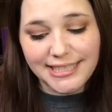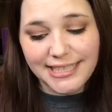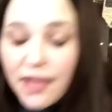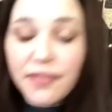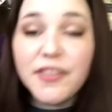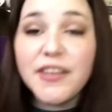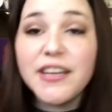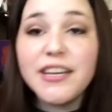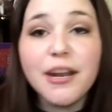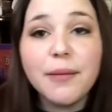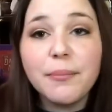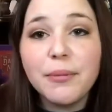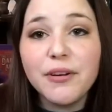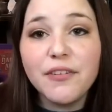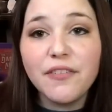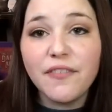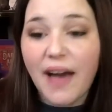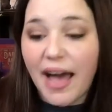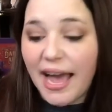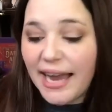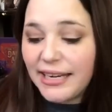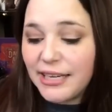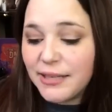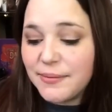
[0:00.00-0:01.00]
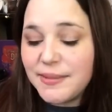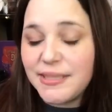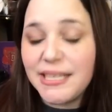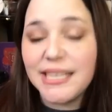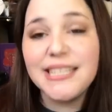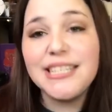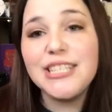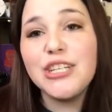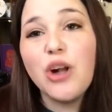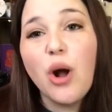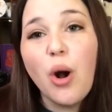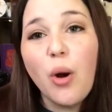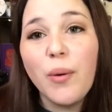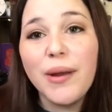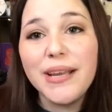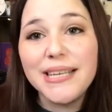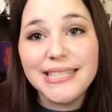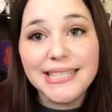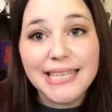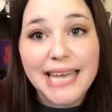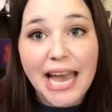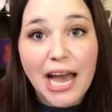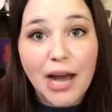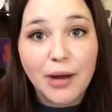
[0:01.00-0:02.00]
The number of items doesn't always
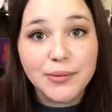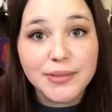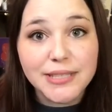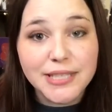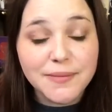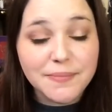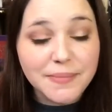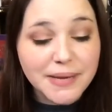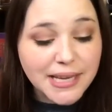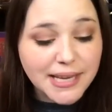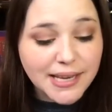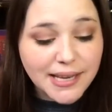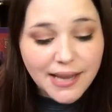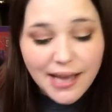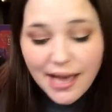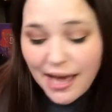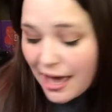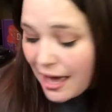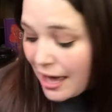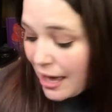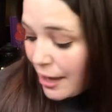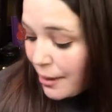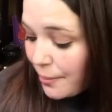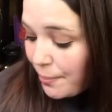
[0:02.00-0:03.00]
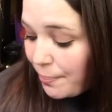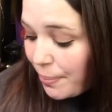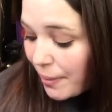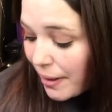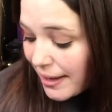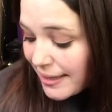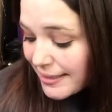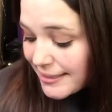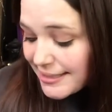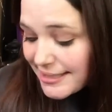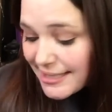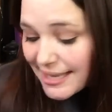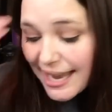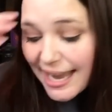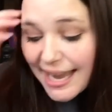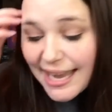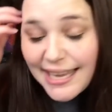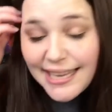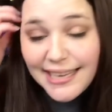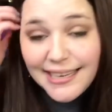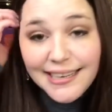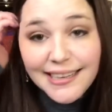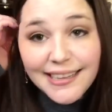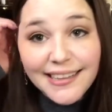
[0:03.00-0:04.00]
count to me, but
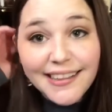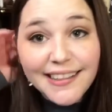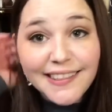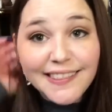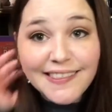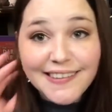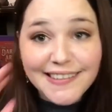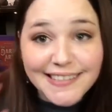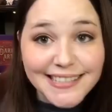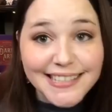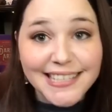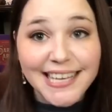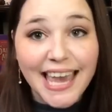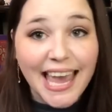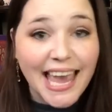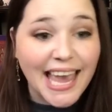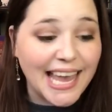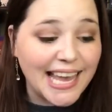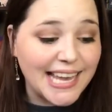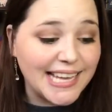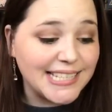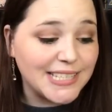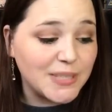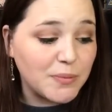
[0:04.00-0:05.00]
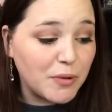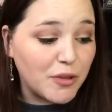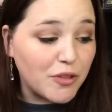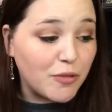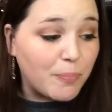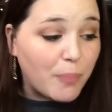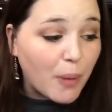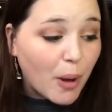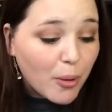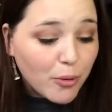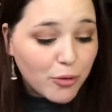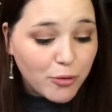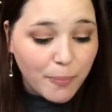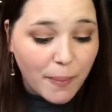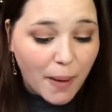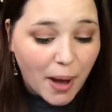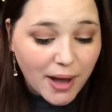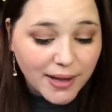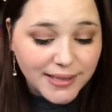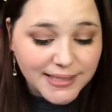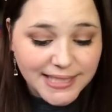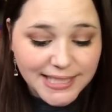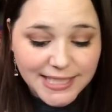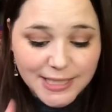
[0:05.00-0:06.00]
in this case, with both
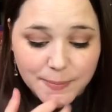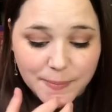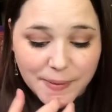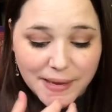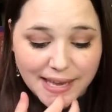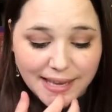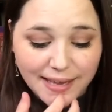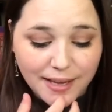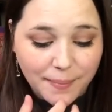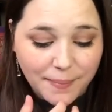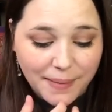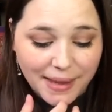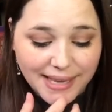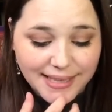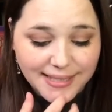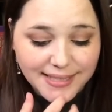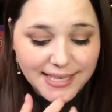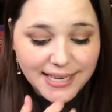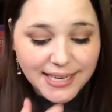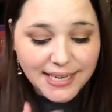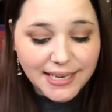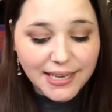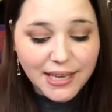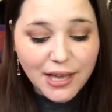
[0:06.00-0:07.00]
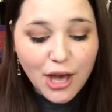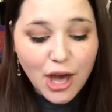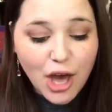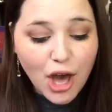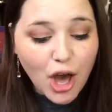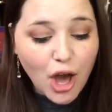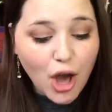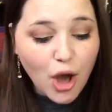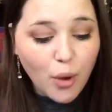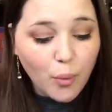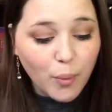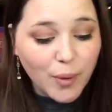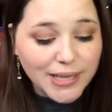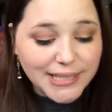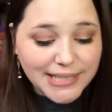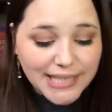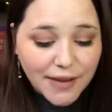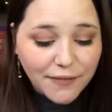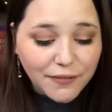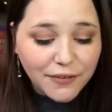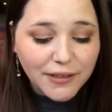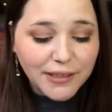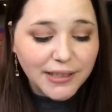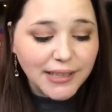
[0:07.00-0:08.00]
boxes being amazing, we
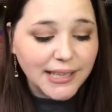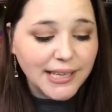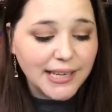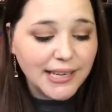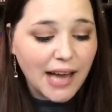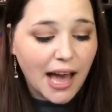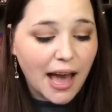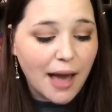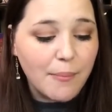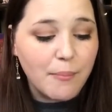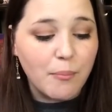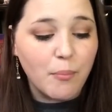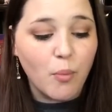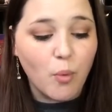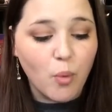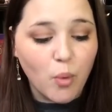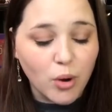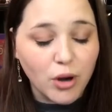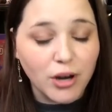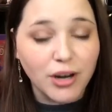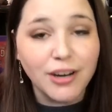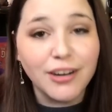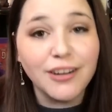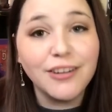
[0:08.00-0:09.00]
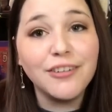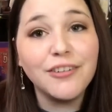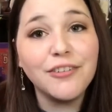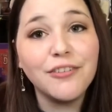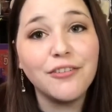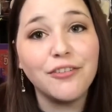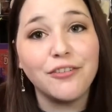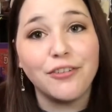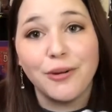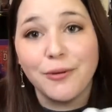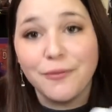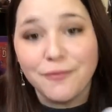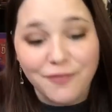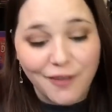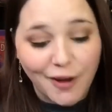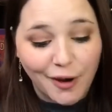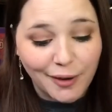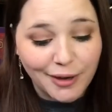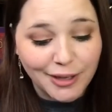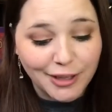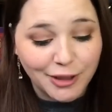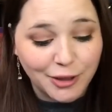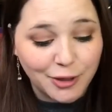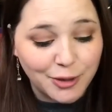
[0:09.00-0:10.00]
definitely got more from
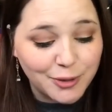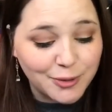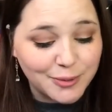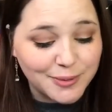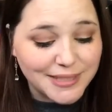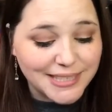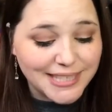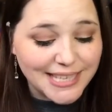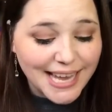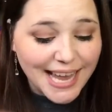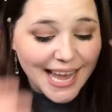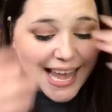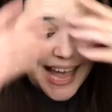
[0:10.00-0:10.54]
FairyLoot,